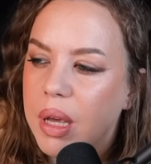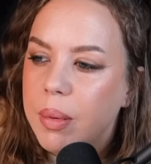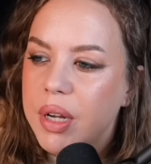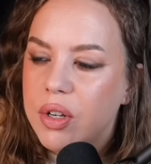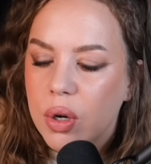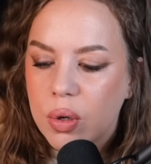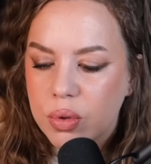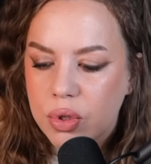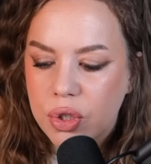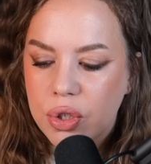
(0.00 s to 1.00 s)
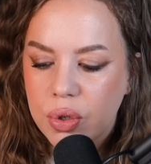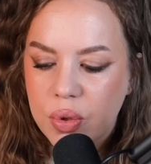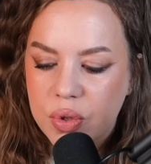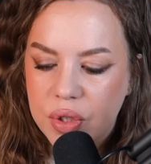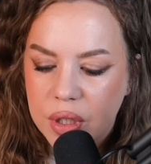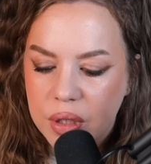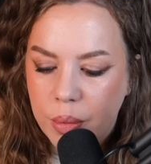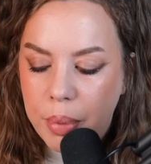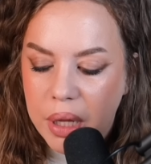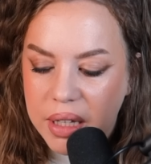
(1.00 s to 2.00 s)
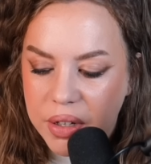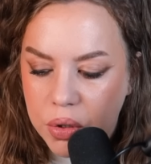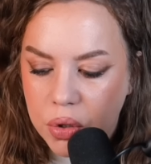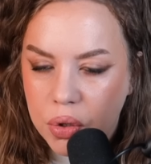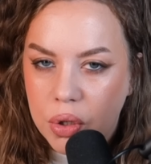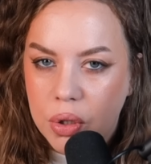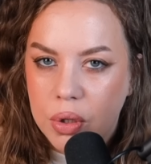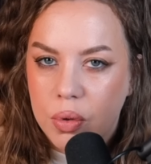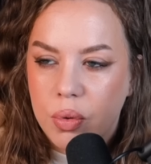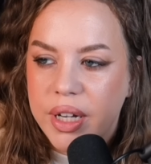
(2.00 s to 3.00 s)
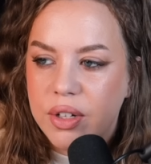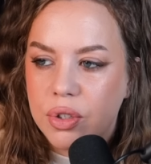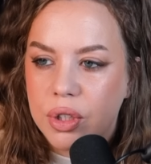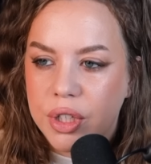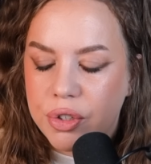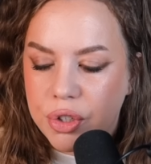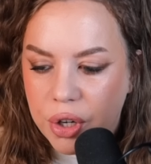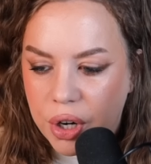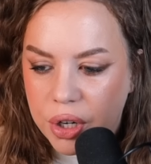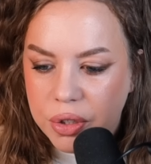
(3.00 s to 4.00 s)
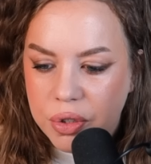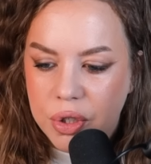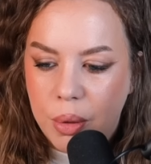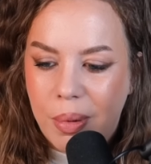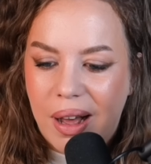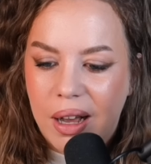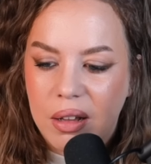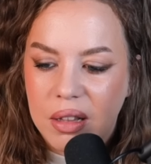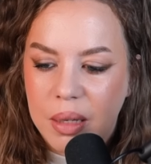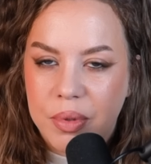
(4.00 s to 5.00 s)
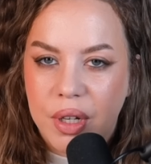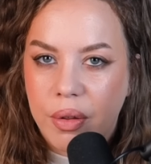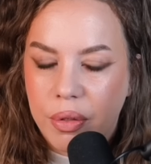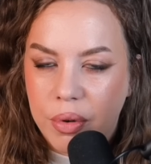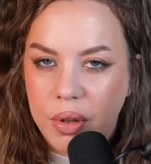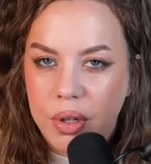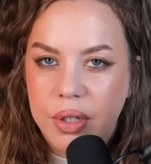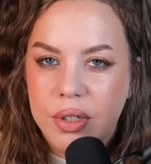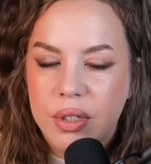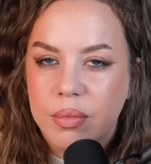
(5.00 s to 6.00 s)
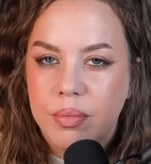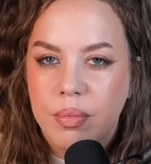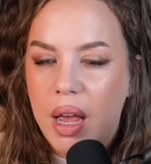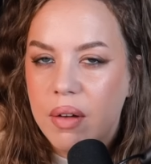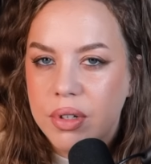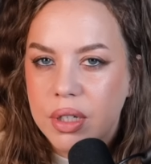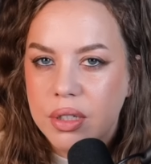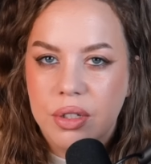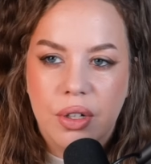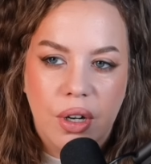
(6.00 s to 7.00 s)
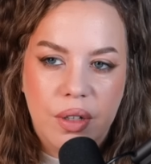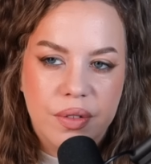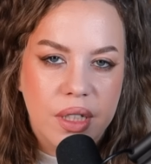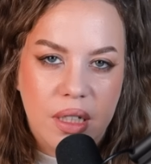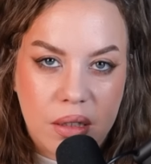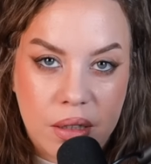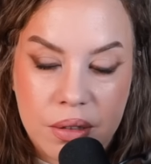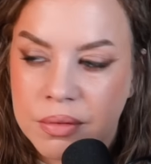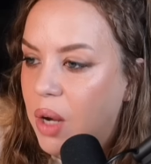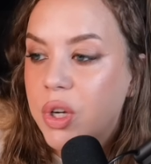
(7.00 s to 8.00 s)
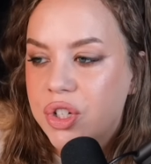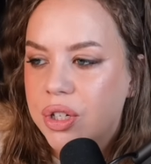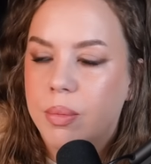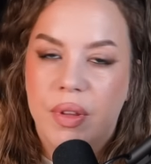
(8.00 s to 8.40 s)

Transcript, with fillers: Maybe don't choose the political, racially charged, apocalyptic thriller to advertise your coffee? I don't know. I wish it had